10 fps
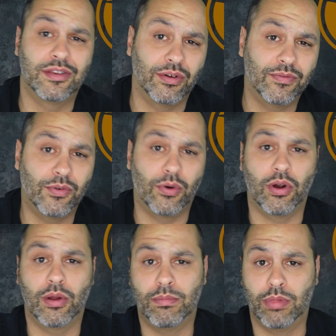so
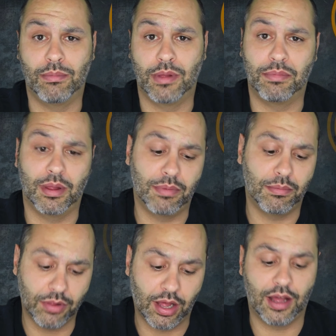forth, blah, blah, blah, blah,
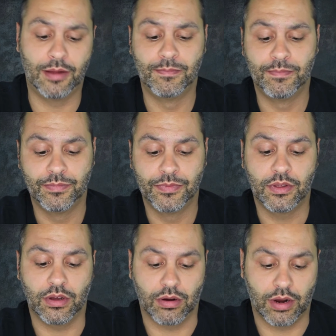blah.
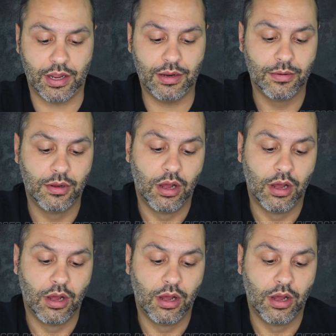All right.